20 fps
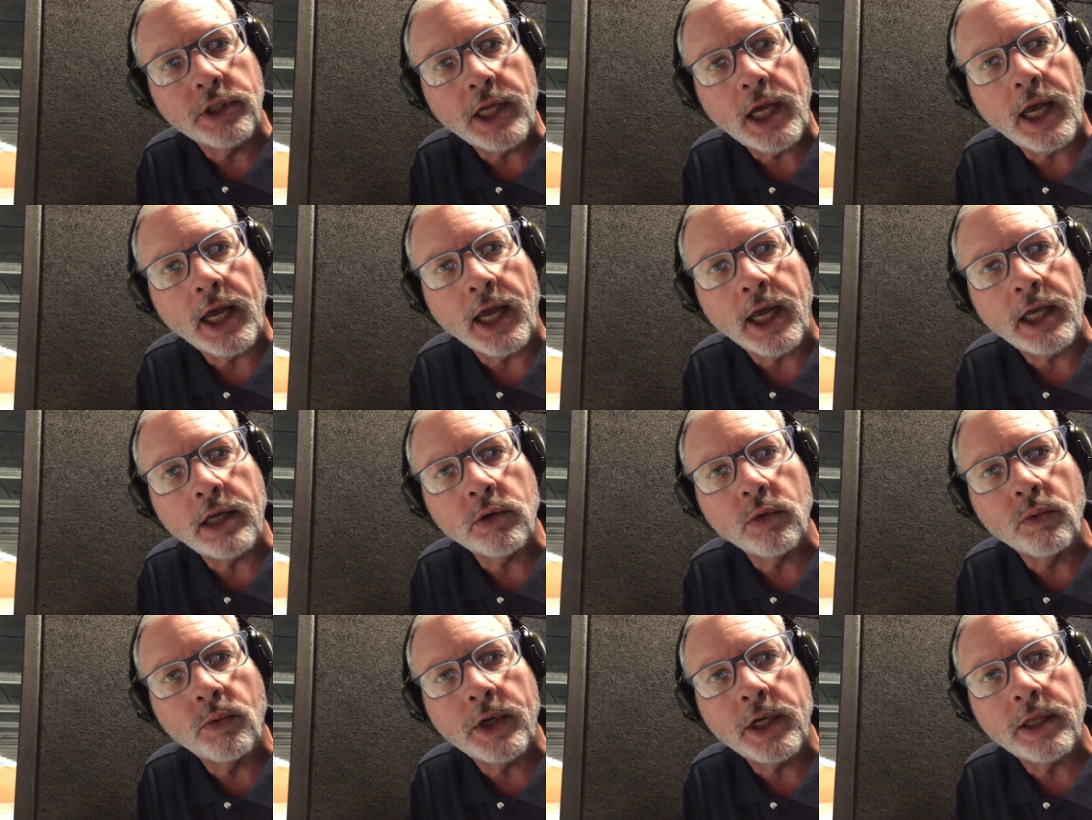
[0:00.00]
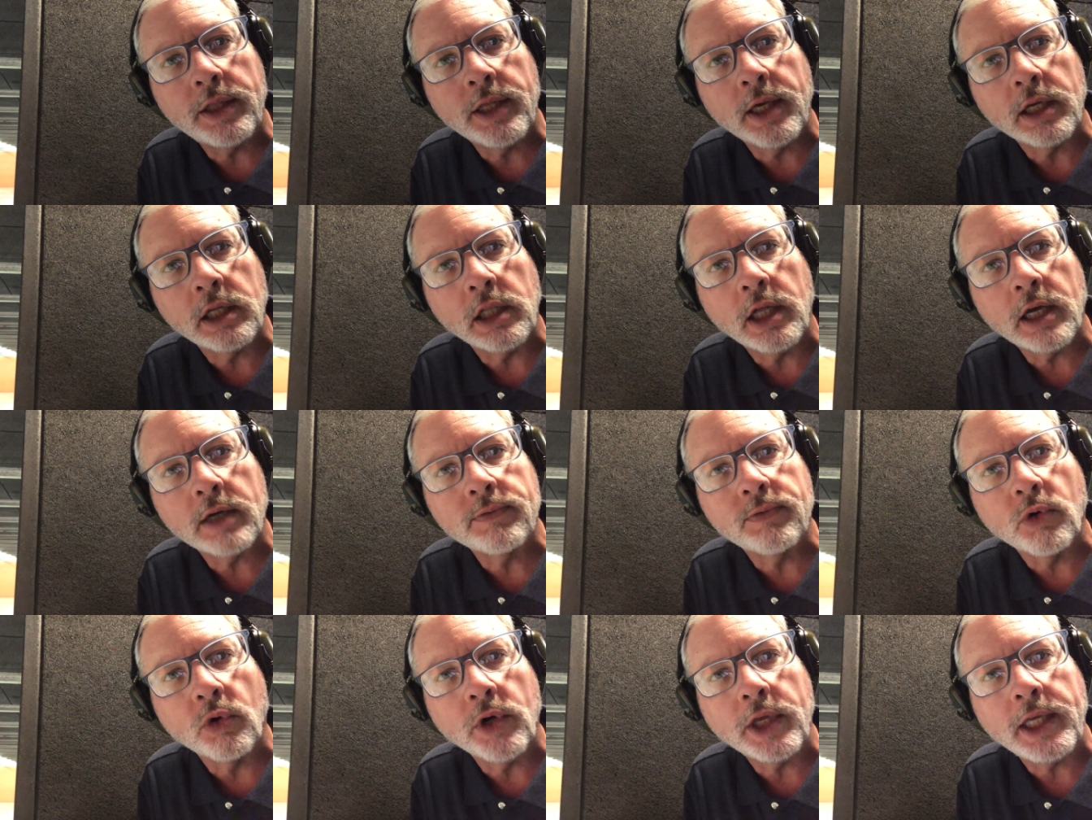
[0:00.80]
today with a Glock
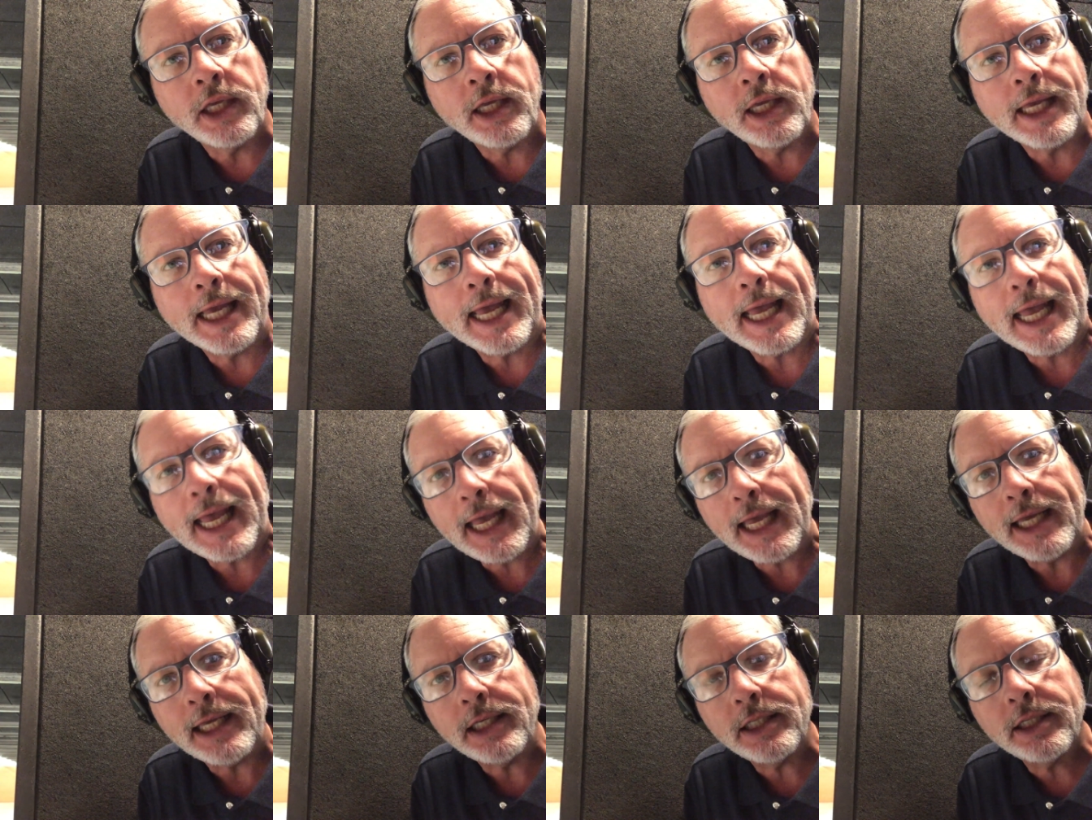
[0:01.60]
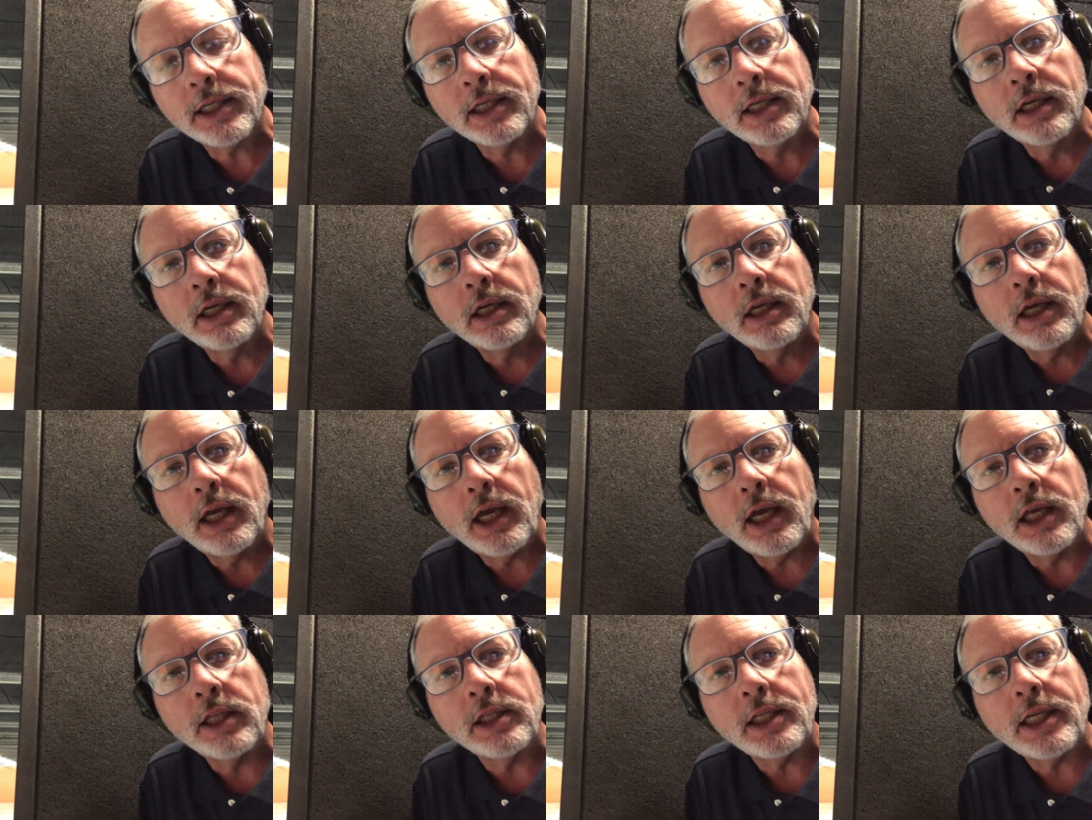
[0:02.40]
forty-eight
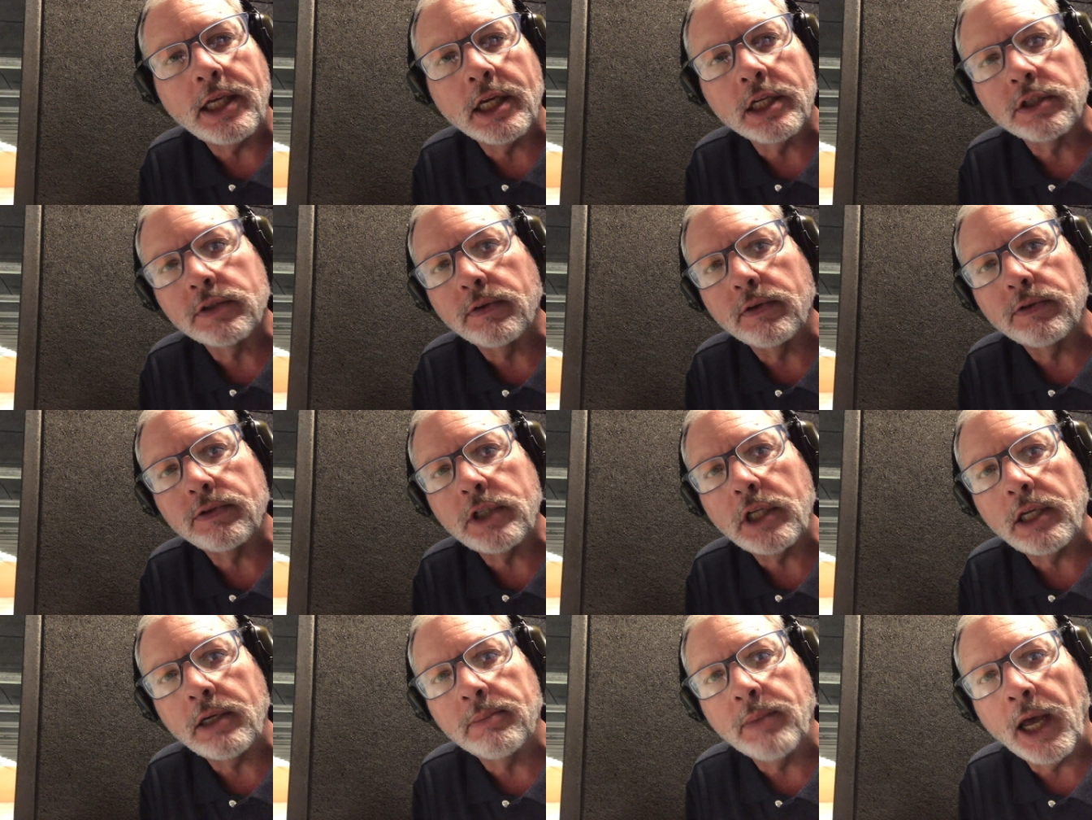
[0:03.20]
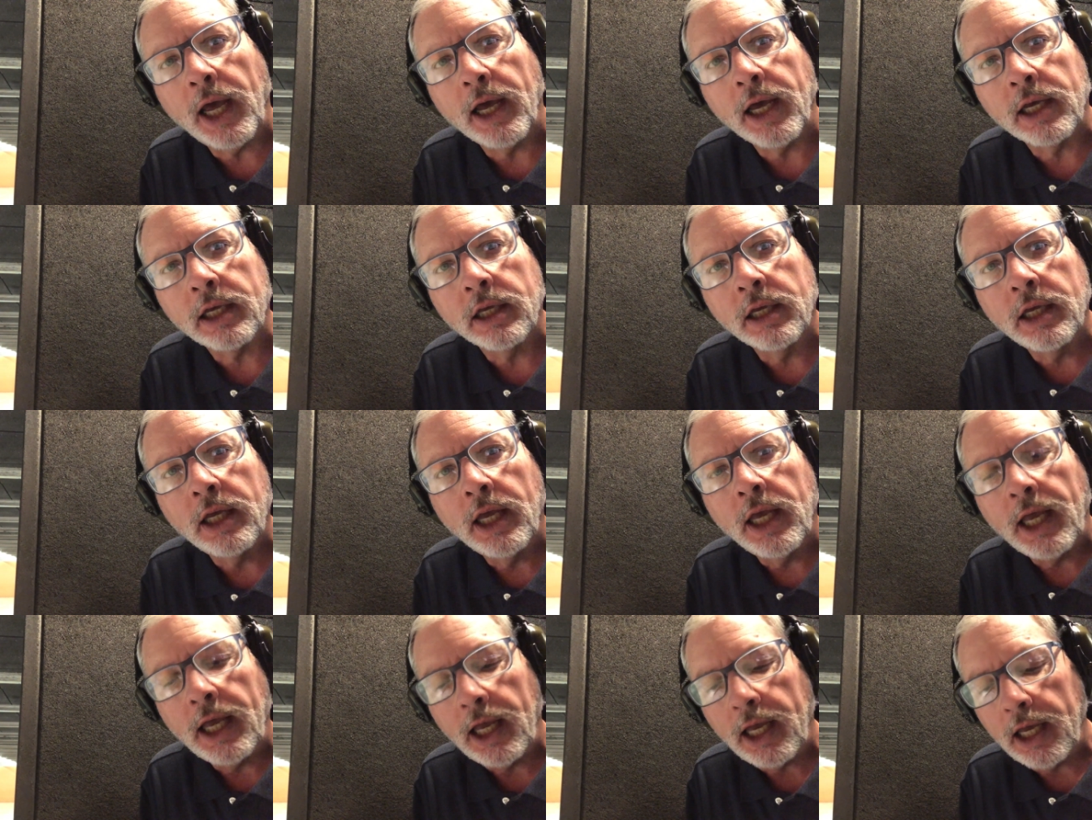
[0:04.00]
and the S fifteen mag.
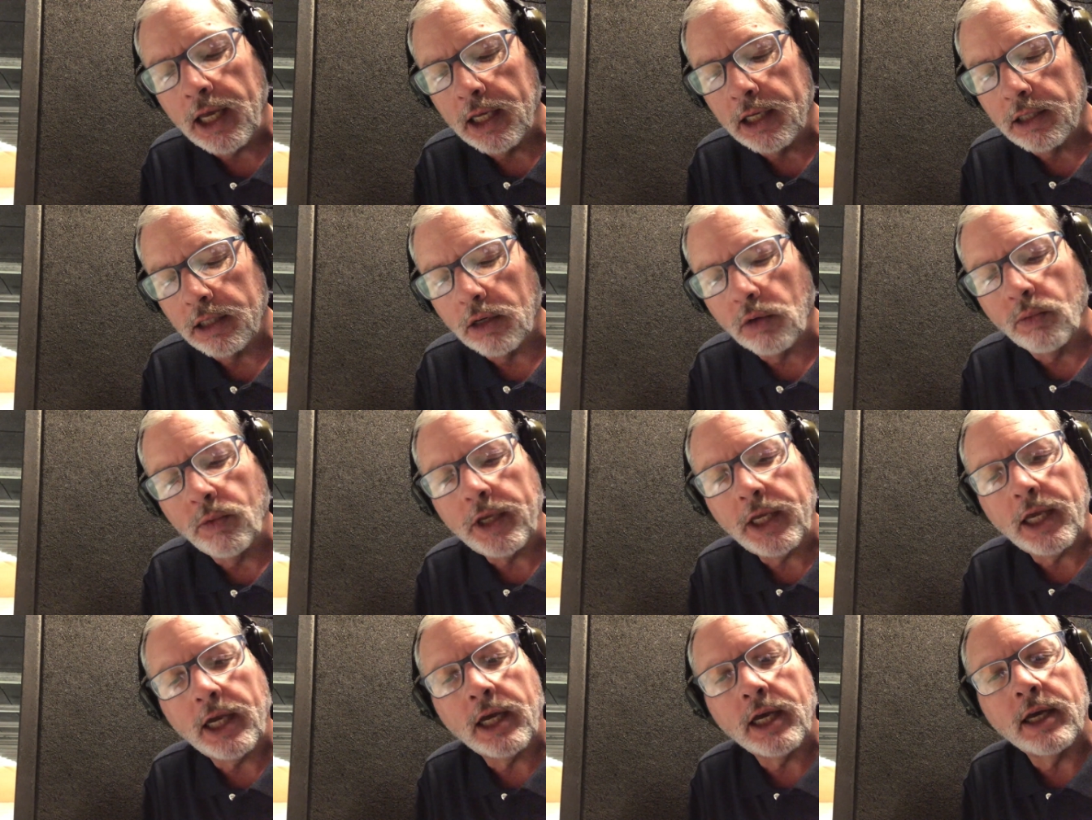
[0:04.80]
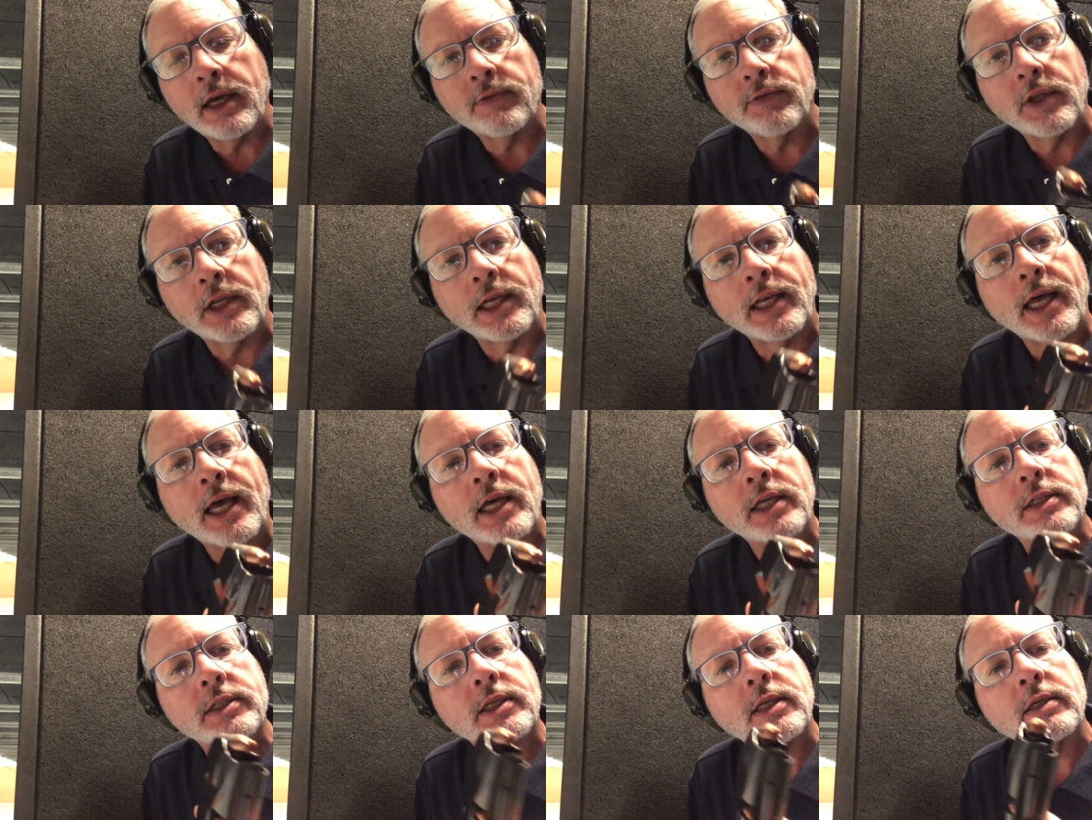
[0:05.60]
And we have the
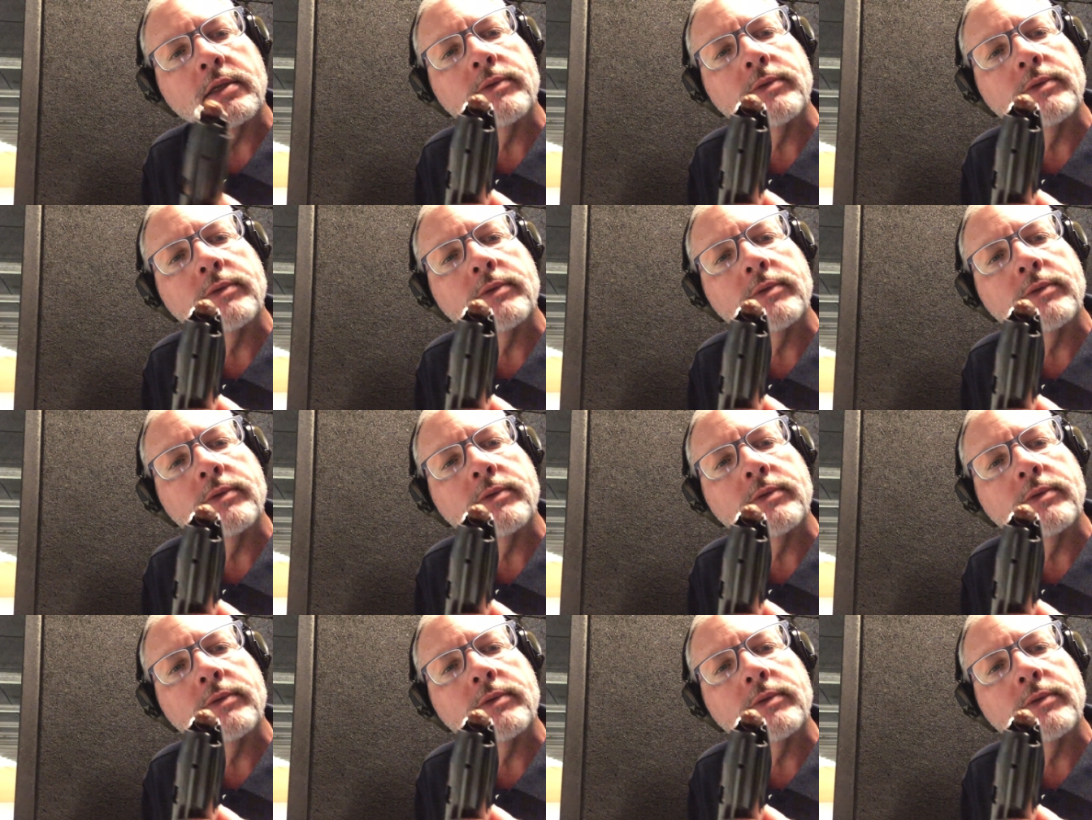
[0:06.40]
last